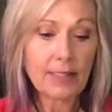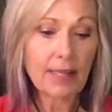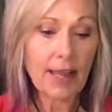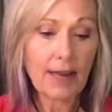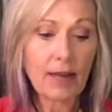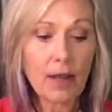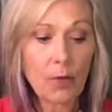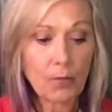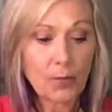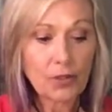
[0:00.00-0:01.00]
that
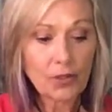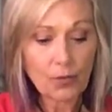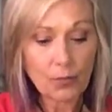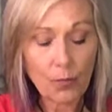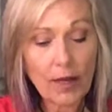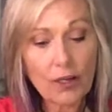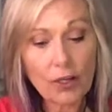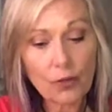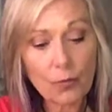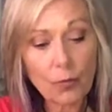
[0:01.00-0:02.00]
this
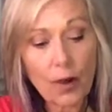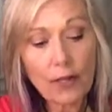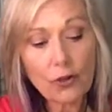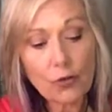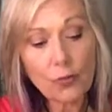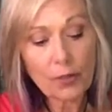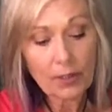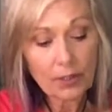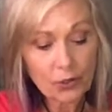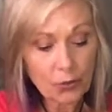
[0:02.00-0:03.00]
what you
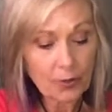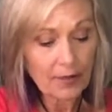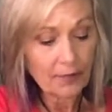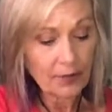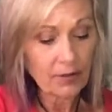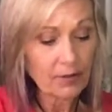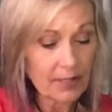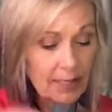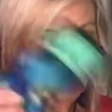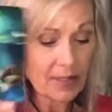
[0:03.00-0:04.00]
really truly feel
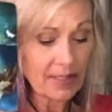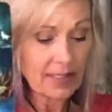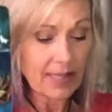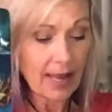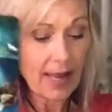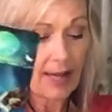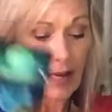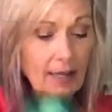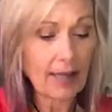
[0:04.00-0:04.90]
deep inside